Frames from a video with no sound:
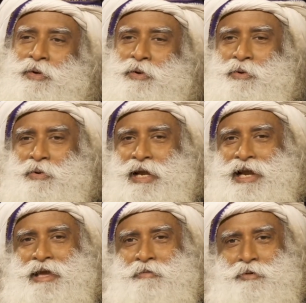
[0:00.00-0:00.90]
who
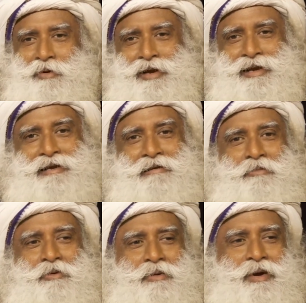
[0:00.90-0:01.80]
claim you are little
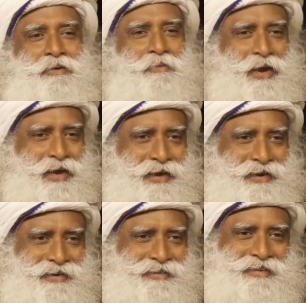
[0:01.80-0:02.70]
more
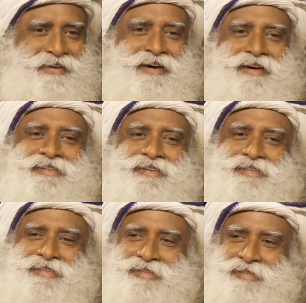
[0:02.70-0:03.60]
aware than
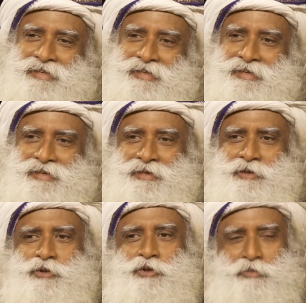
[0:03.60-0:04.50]
others,
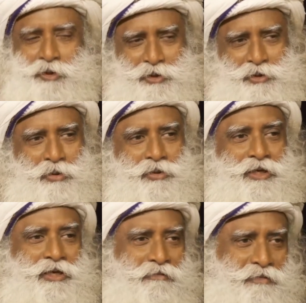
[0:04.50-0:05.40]
you must show the
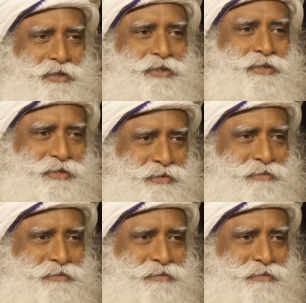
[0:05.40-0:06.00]
difference